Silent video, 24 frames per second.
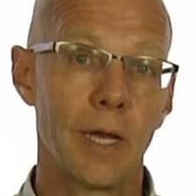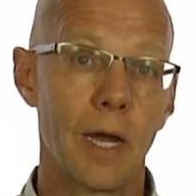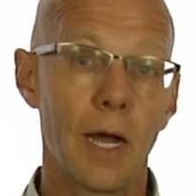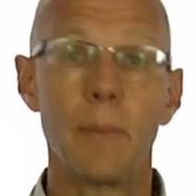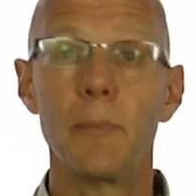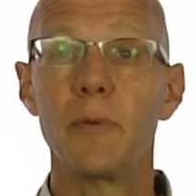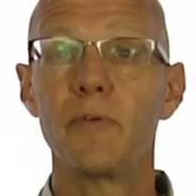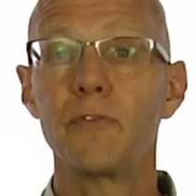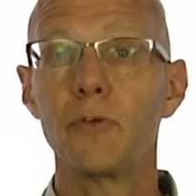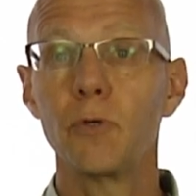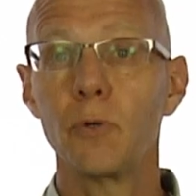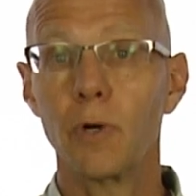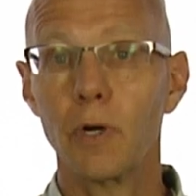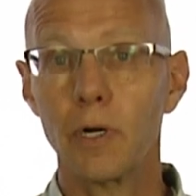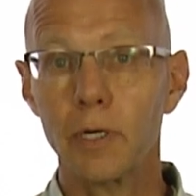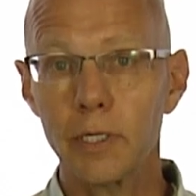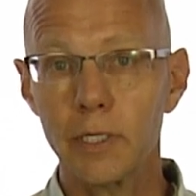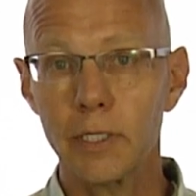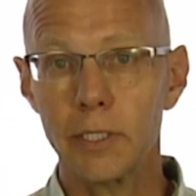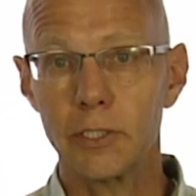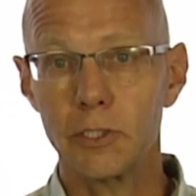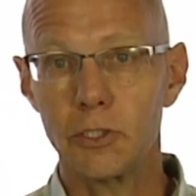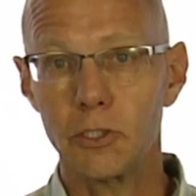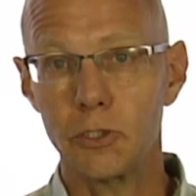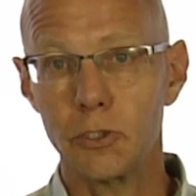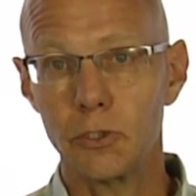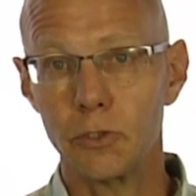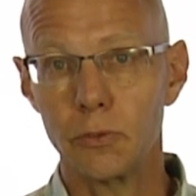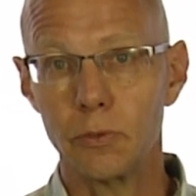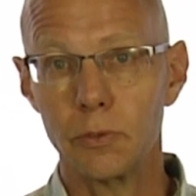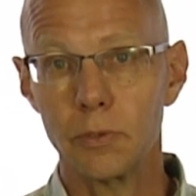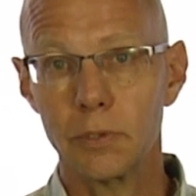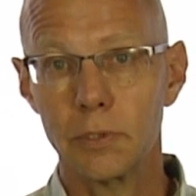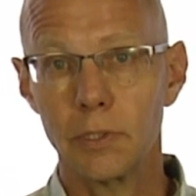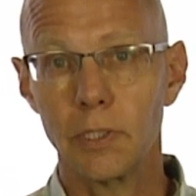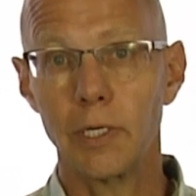If you are going to
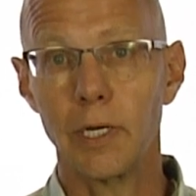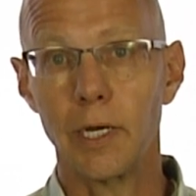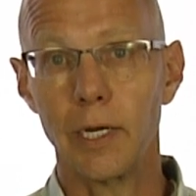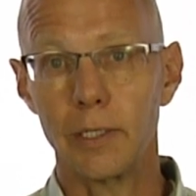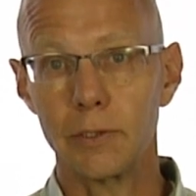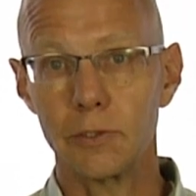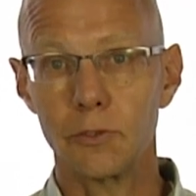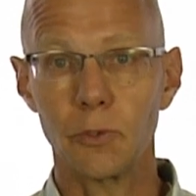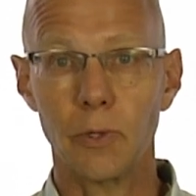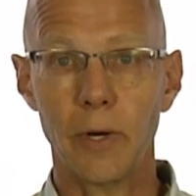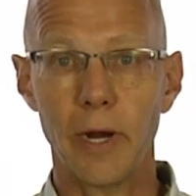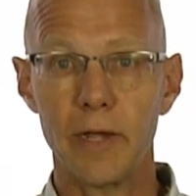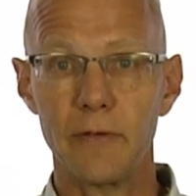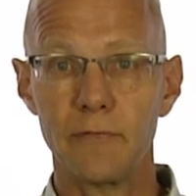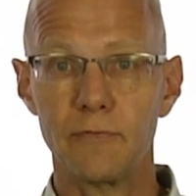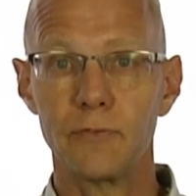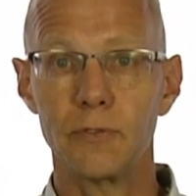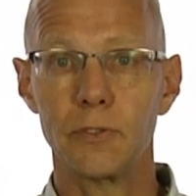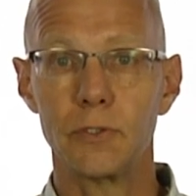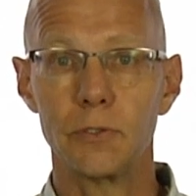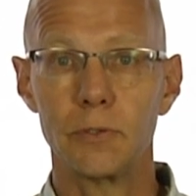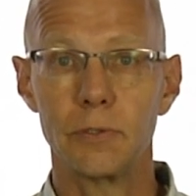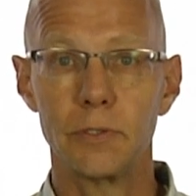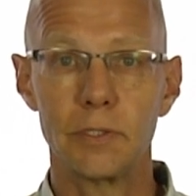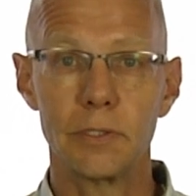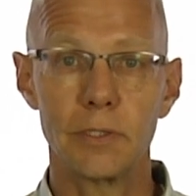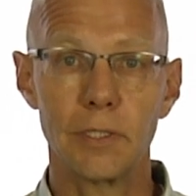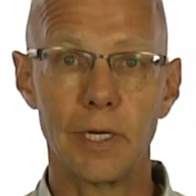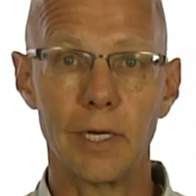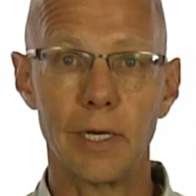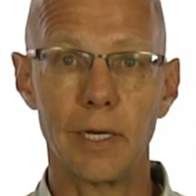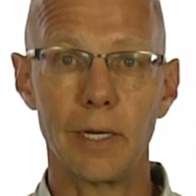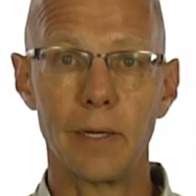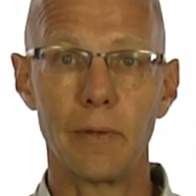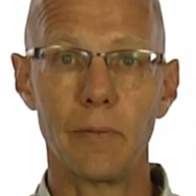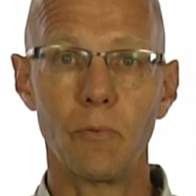do dry food,
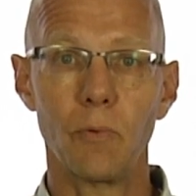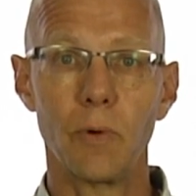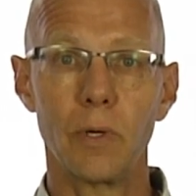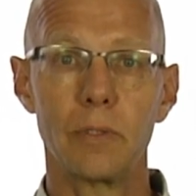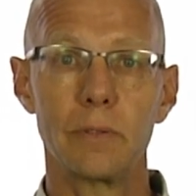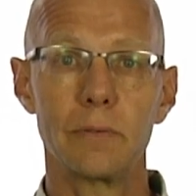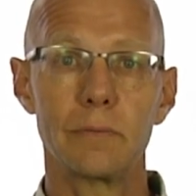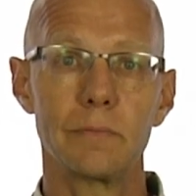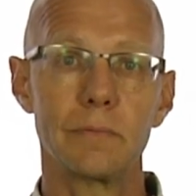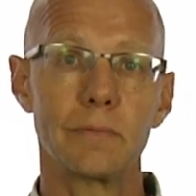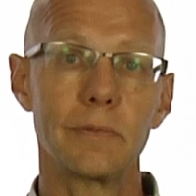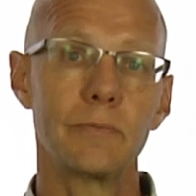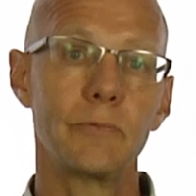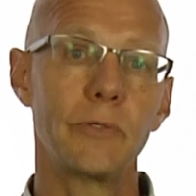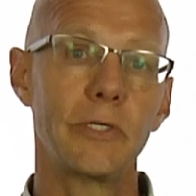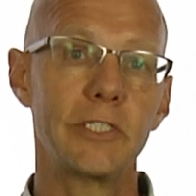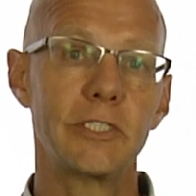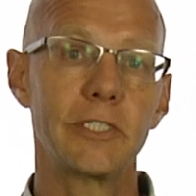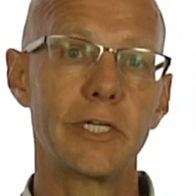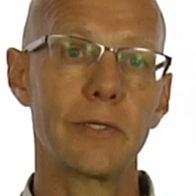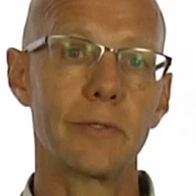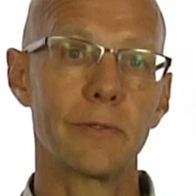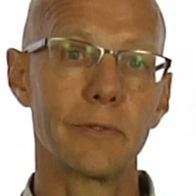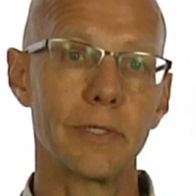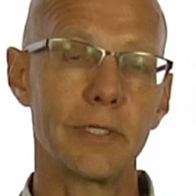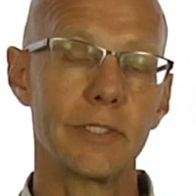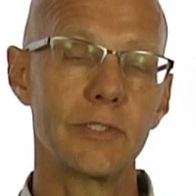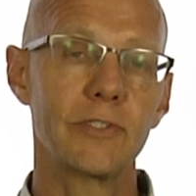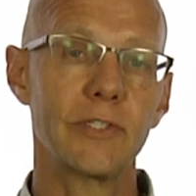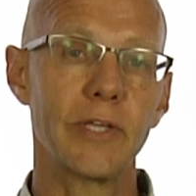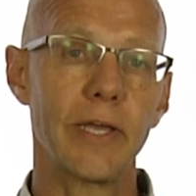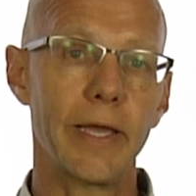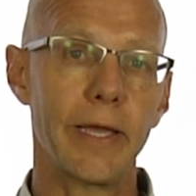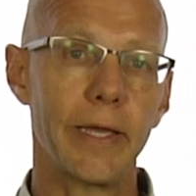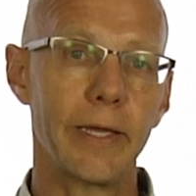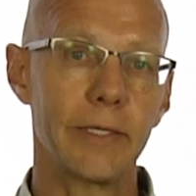what we generally
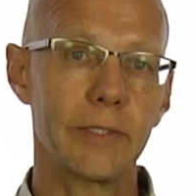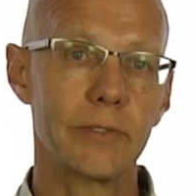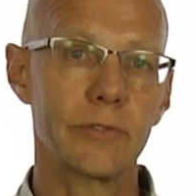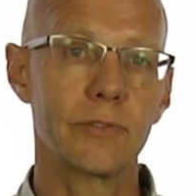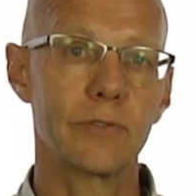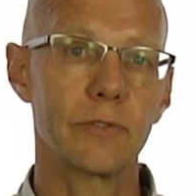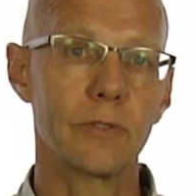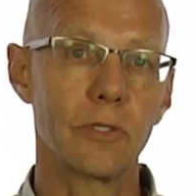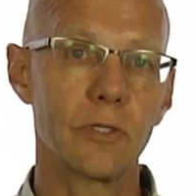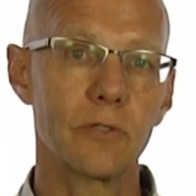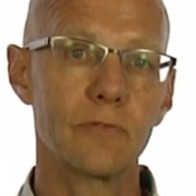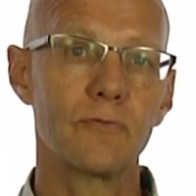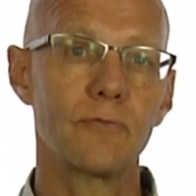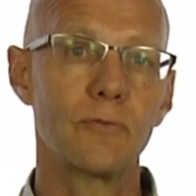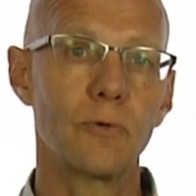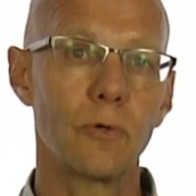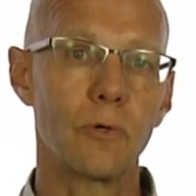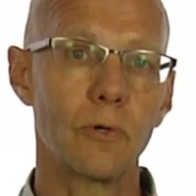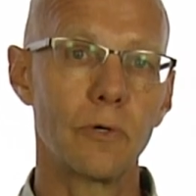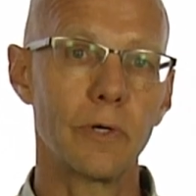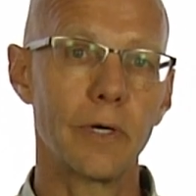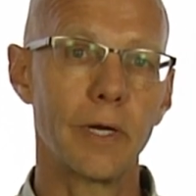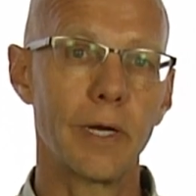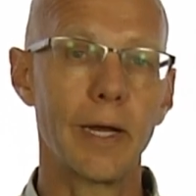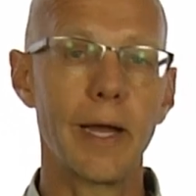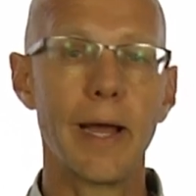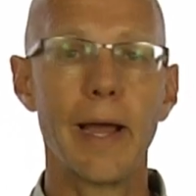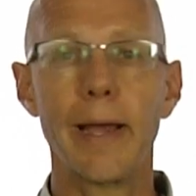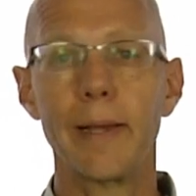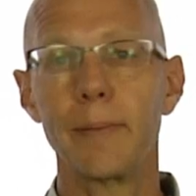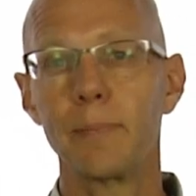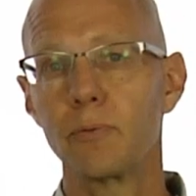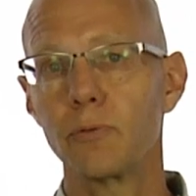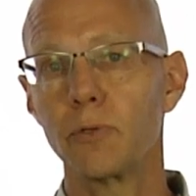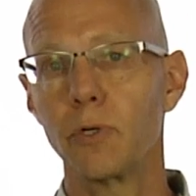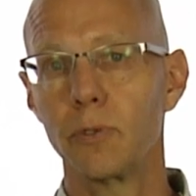say is look for a
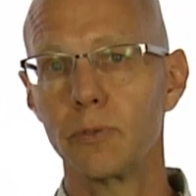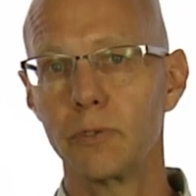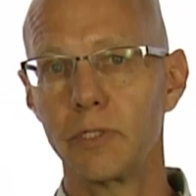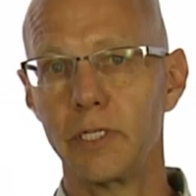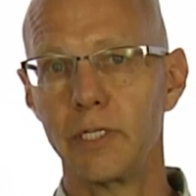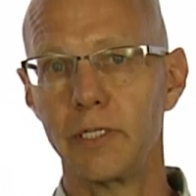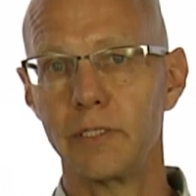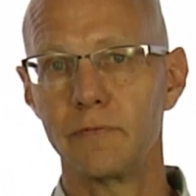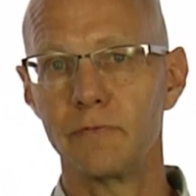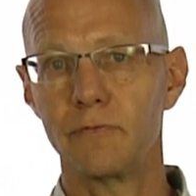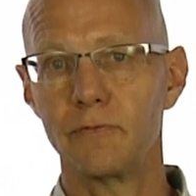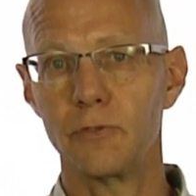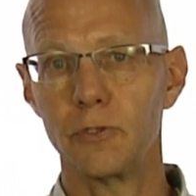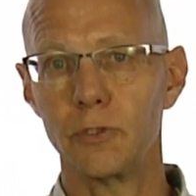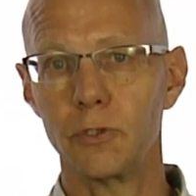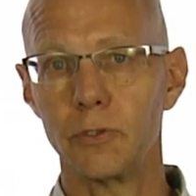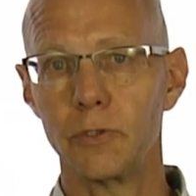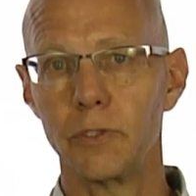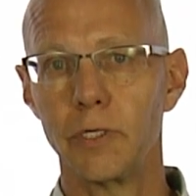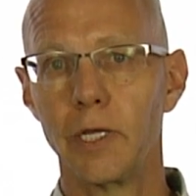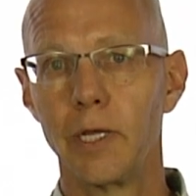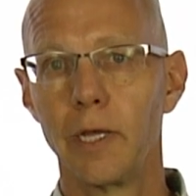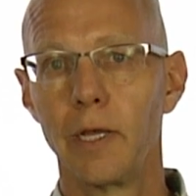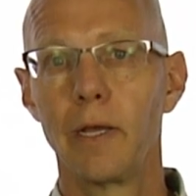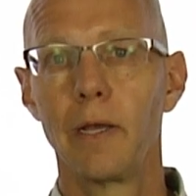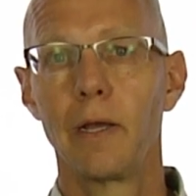high protein food.